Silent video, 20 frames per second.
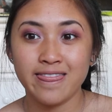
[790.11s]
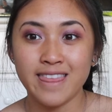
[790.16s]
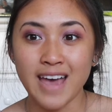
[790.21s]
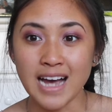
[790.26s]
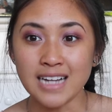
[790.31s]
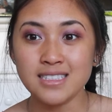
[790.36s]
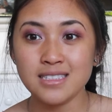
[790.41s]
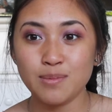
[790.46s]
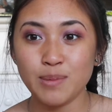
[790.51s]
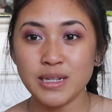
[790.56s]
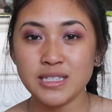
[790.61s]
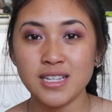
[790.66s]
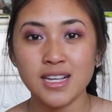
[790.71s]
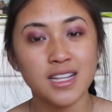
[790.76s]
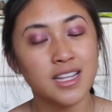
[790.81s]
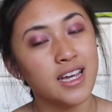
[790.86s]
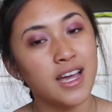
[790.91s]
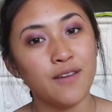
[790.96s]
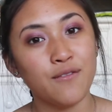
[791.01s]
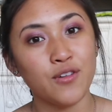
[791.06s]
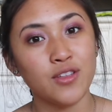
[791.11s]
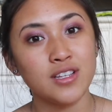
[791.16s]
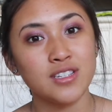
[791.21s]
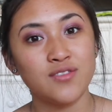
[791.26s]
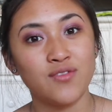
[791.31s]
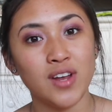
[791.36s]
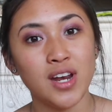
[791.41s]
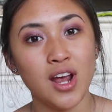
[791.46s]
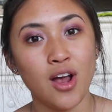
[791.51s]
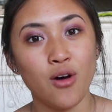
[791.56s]
That's basically it for
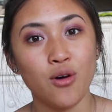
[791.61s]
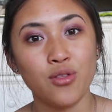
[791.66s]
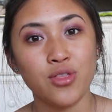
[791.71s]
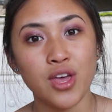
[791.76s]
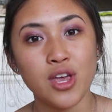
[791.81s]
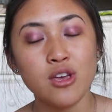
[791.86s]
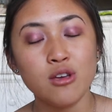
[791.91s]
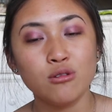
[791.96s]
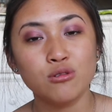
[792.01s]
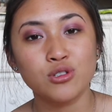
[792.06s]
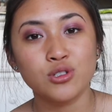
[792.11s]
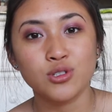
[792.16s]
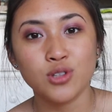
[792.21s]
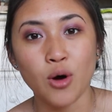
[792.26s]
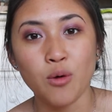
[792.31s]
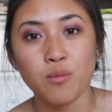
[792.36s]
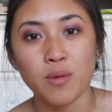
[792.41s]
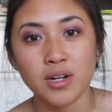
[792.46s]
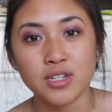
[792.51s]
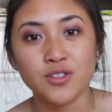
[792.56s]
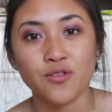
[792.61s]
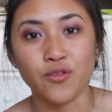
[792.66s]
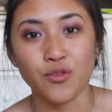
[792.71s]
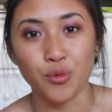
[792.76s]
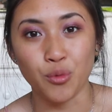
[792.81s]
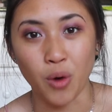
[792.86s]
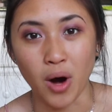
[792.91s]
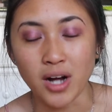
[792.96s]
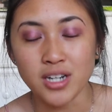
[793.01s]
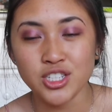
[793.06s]
this video. Thank you so much
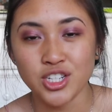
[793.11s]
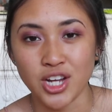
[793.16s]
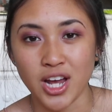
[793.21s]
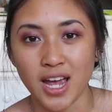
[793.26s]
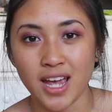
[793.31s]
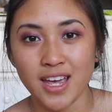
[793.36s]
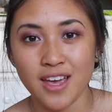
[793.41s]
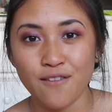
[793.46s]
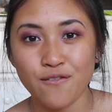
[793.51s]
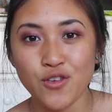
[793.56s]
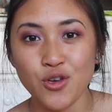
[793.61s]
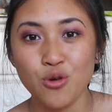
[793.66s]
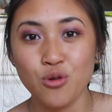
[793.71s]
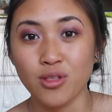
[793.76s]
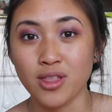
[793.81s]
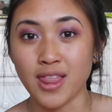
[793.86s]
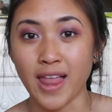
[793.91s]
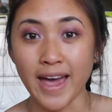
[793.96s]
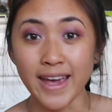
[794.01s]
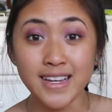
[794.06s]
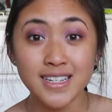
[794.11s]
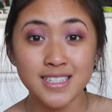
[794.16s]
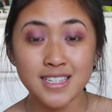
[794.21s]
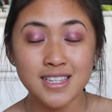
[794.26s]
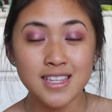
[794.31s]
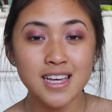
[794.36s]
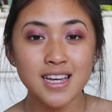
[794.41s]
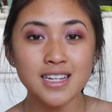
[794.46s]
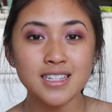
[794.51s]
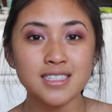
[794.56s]
for watching. If you liked
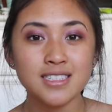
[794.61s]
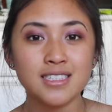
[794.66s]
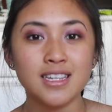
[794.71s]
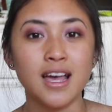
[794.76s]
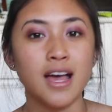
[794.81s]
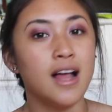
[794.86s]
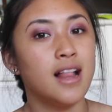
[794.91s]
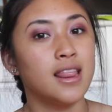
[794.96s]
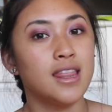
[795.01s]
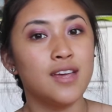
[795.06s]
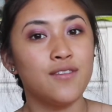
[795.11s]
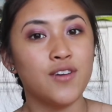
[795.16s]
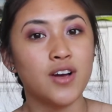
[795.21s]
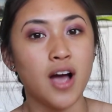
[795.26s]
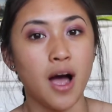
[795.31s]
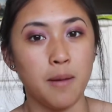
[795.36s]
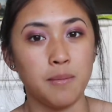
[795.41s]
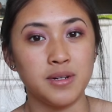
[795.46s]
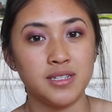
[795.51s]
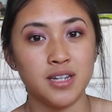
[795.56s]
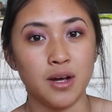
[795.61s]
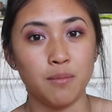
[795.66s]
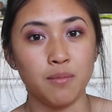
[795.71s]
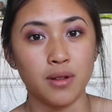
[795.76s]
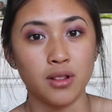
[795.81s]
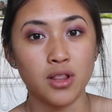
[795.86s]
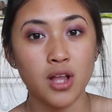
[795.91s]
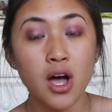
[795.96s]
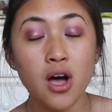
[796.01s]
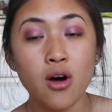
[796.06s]
this, leave a comment down
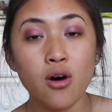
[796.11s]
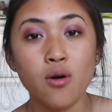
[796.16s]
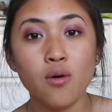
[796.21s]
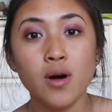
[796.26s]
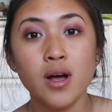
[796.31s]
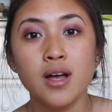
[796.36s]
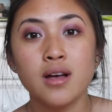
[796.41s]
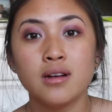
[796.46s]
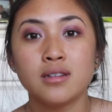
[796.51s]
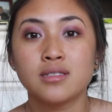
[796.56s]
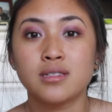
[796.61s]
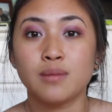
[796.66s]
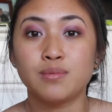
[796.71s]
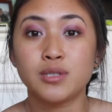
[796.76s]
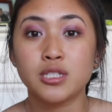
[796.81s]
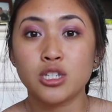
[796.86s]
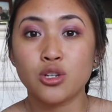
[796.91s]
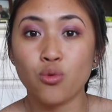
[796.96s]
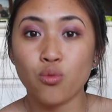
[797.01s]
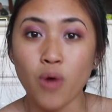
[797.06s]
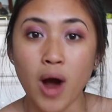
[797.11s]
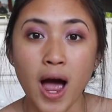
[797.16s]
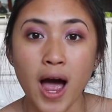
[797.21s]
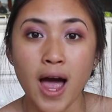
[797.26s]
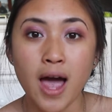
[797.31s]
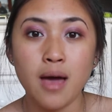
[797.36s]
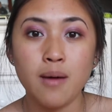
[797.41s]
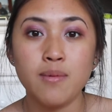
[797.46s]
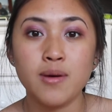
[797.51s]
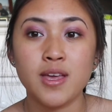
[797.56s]
below,
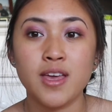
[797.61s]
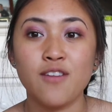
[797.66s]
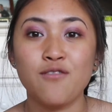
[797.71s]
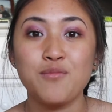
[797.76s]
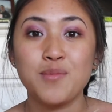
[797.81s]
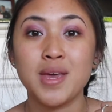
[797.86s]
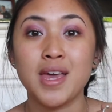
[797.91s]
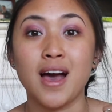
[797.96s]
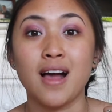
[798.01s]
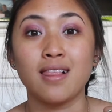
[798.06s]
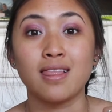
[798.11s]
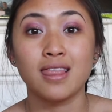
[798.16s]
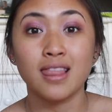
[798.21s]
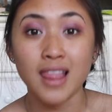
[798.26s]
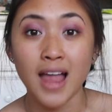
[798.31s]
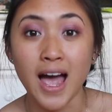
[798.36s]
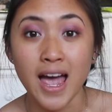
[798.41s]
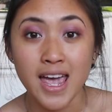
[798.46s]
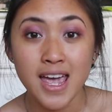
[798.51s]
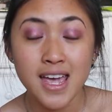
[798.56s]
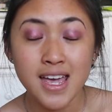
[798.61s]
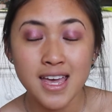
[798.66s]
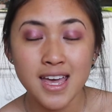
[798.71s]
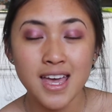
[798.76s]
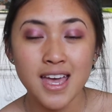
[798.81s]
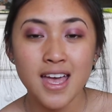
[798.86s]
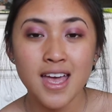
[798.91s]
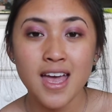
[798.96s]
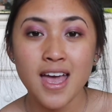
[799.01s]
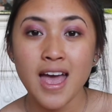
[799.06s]
subscribe, give me a
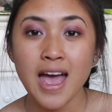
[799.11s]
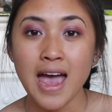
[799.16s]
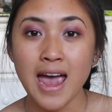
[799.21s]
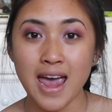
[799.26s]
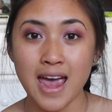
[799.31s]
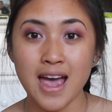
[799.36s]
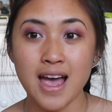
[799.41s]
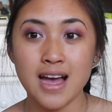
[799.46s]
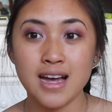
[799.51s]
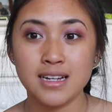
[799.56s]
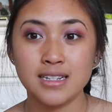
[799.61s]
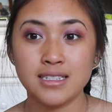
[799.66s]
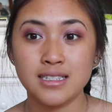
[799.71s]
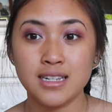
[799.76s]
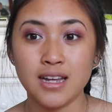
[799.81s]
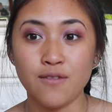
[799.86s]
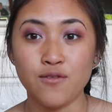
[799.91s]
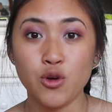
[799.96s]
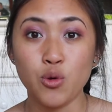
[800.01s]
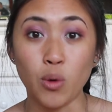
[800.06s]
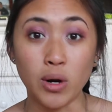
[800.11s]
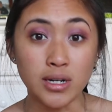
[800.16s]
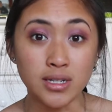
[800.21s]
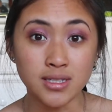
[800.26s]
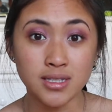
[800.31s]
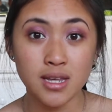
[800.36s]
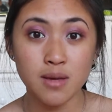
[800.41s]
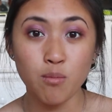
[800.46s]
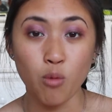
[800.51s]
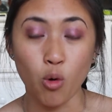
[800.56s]
like, and if you want to
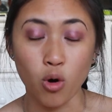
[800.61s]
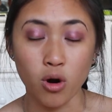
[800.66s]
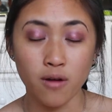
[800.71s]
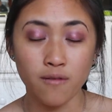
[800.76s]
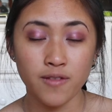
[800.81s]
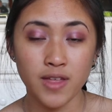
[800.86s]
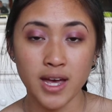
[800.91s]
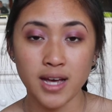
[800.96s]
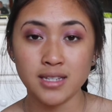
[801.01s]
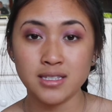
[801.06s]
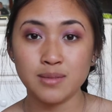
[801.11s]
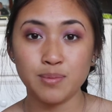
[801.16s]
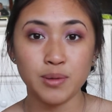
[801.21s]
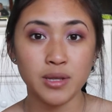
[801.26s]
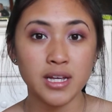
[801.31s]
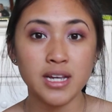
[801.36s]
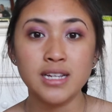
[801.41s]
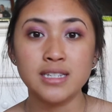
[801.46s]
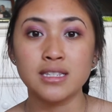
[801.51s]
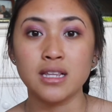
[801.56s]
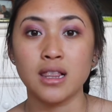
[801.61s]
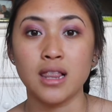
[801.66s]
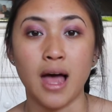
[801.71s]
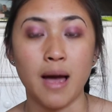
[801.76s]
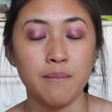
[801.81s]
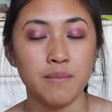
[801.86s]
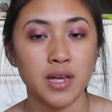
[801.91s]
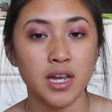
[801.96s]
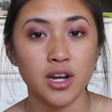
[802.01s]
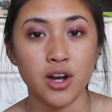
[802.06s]
see more of this, please
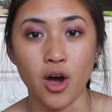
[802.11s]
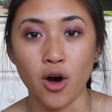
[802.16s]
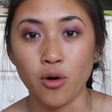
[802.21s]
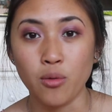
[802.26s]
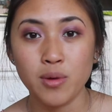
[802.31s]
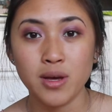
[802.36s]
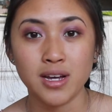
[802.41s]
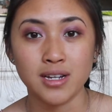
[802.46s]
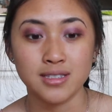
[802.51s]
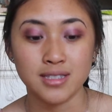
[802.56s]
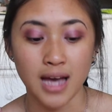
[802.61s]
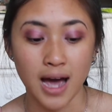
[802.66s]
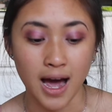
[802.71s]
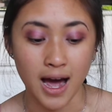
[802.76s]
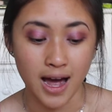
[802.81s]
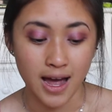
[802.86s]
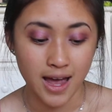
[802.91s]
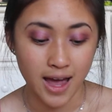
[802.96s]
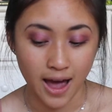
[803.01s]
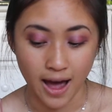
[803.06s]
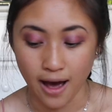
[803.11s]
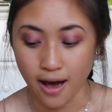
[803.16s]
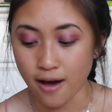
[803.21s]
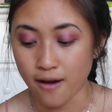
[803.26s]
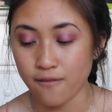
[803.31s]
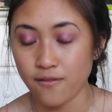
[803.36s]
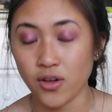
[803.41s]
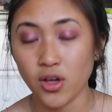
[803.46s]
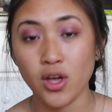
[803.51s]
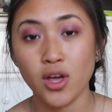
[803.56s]
let me know because I
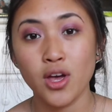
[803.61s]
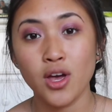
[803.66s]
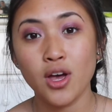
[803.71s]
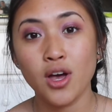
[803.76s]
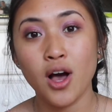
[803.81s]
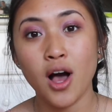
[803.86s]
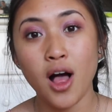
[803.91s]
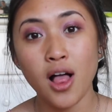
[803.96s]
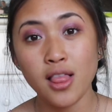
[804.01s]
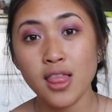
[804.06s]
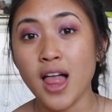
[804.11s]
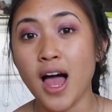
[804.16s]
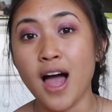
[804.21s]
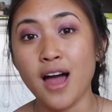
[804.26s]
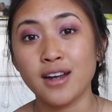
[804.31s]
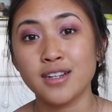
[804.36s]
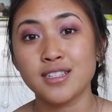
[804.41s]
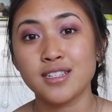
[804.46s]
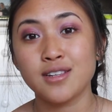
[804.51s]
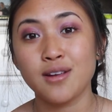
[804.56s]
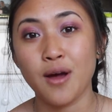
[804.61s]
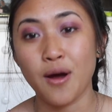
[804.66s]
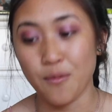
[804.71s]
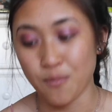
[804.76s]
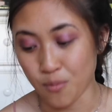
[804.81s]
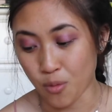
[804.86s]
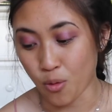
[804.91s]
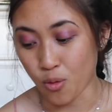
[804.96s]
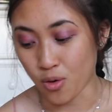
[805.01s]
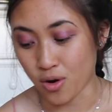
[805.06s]
have a lot
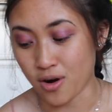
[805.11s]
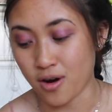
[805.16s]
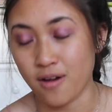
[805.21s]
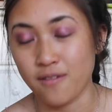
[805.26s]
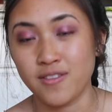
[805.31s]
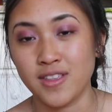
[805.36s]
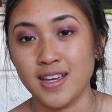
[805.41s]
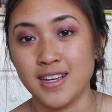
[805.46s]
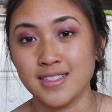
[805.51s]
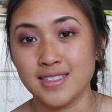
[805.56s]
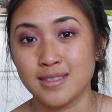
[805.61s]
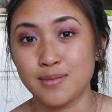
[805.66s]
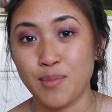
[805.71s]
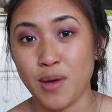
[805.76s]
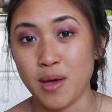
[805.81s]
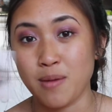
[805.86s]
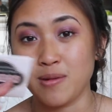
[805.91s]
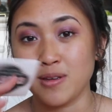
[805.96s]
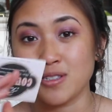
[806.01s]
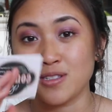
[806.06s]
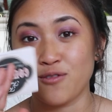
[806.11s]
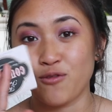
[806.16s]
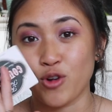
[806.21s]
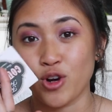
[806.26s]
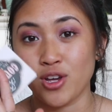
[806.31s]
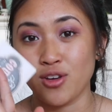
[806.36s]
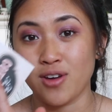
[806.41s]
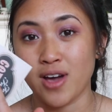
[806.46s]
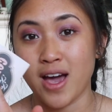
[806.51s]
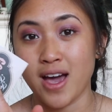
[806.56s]
more of these babies for
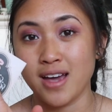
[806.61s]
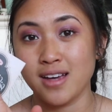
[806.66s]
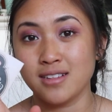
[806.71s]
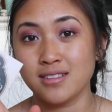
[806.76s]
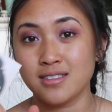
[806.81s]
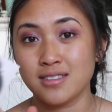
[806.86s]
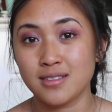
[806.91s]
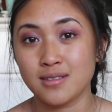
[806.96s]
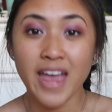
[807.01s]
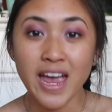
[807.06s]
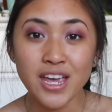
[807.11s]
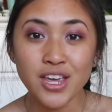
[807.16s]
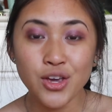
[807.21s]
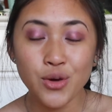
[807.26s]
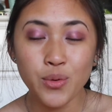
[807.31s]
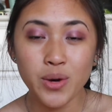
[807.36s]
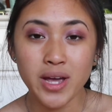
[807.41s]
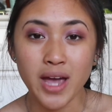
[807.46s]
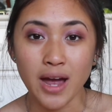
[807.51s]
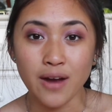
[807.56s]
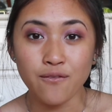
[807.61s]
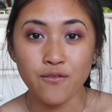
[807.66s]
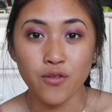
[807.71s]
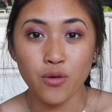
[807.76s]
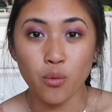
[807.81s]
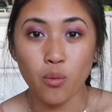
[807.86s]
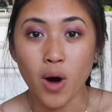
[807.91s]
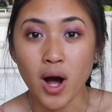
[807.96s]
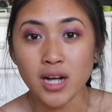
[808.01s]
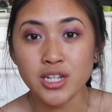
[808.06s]
you guys. Thank you again
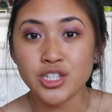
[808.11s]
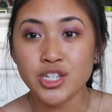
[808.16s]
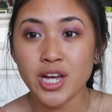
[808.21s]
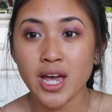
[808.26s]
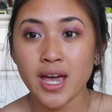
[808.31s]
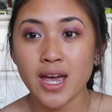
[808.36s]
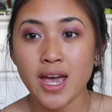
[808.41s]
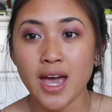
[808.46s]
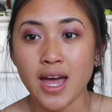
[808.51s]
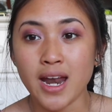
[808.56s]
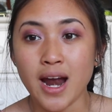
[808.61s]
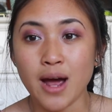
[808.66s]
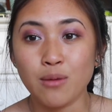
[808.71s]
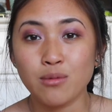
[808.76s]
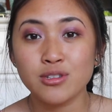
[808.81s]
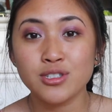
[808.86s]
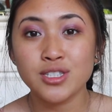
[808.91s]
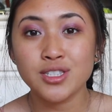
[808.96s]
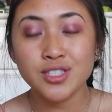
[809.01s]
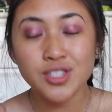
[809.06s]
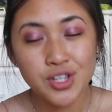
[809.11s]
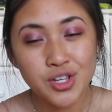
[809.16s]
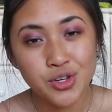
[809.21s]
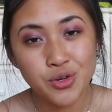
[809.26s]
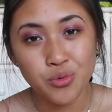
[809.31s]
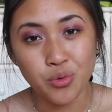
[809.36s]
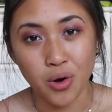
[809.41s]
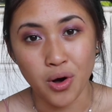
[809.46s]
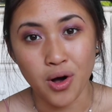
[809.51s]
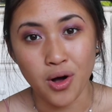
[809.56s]
for watching, and I will see
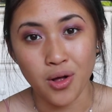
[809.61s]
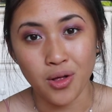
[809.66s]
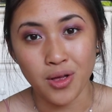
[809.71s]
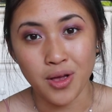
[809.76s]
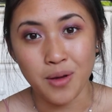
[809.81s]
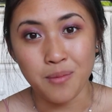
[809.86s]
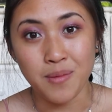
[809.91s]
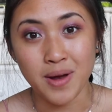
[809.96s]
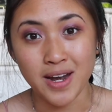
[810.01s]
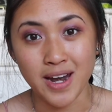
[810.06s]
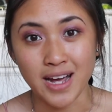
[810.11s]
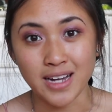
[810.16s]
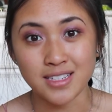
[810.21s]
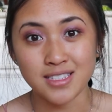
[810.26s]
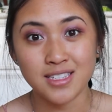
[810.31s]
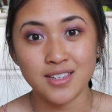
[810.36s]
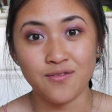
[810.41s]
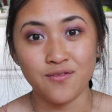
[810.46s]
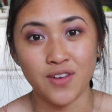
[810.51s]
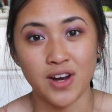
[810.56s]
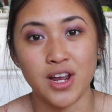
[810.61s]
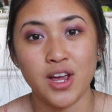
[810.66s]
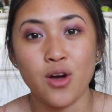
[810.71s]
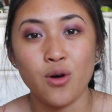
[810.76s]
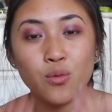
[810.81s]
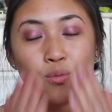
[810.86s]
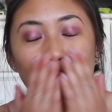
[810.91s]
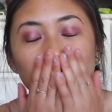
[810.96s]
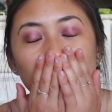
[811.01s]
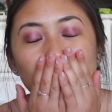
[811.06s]
you all in my next
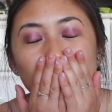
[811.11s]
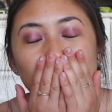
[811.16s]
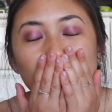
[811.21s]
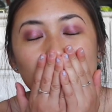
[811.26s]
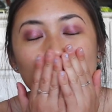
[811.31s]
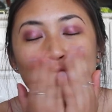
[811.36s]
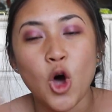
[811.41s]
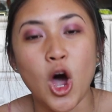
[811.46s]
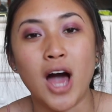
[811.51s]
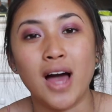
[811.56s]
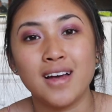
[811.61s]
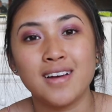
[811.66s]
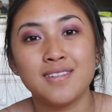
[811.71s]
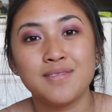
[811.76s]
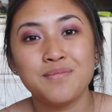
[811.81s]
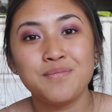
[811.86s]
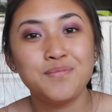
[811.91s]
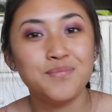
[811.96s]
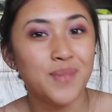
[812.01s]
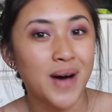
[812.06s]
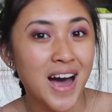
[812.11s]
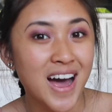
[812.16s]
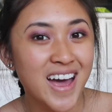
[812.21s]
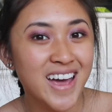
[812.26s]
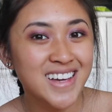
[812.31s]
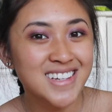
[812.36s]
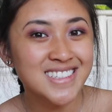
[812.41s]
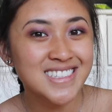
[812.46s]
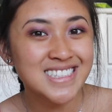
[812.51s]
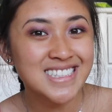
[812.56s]
video. Mwah.
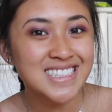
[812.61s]
Bye.